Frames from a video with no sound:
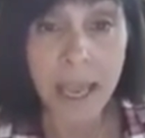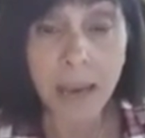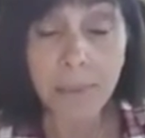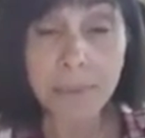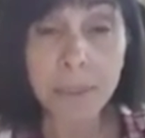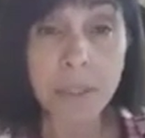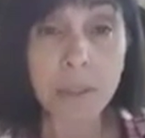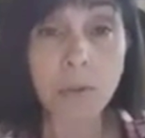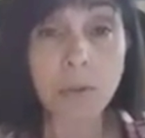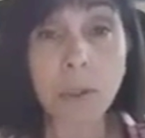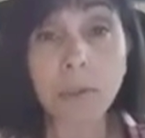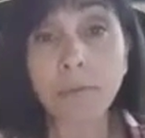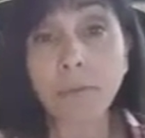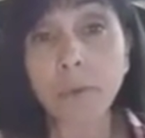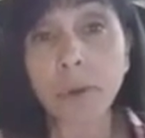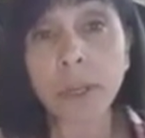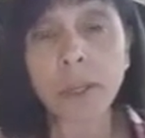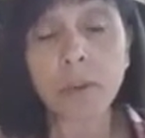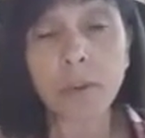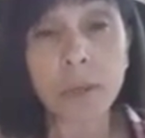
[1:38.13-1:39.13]
Absolutely
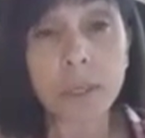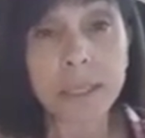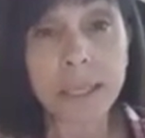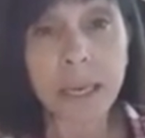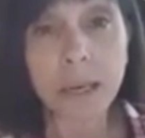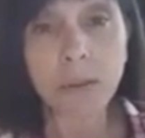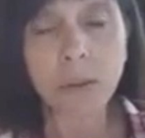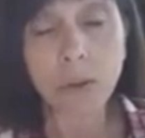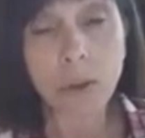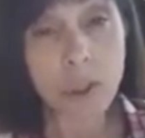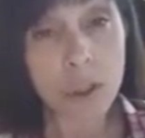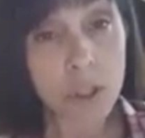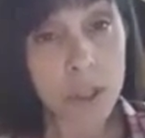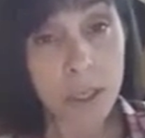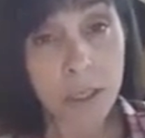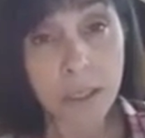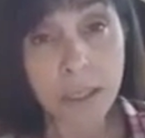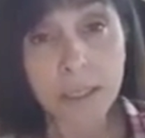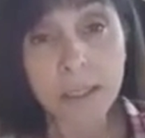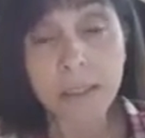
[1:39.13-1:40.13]
free. You can download a
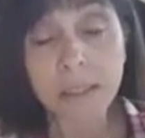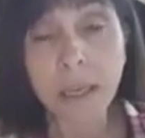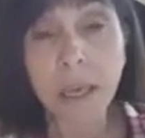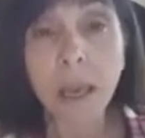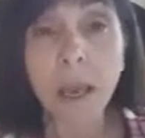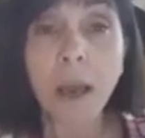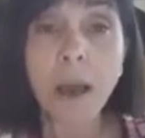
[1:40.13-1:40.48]
checklist